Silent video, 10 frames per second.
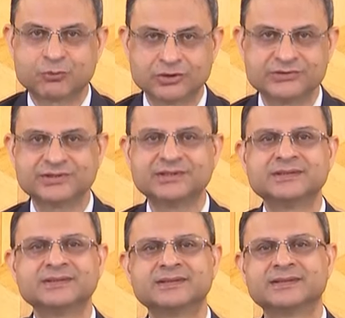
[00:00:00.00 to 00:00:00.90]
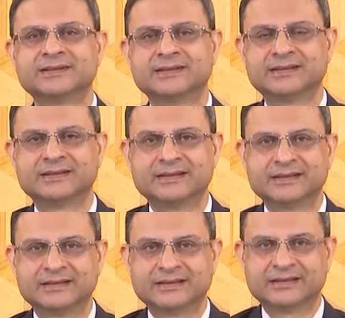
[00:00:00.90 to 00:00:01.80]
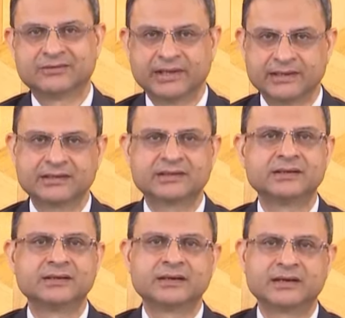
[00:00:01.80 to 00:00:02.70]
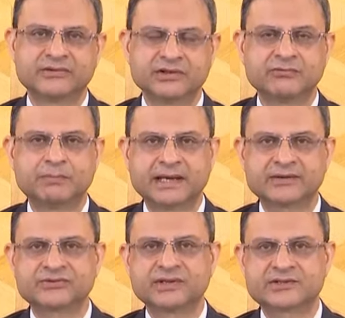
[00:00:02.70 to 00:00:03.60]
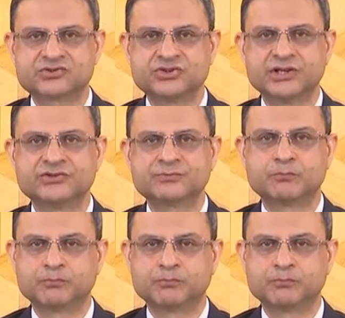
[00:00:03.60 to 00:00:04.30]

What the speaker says: policy. Well, the Reserve Bank's exchange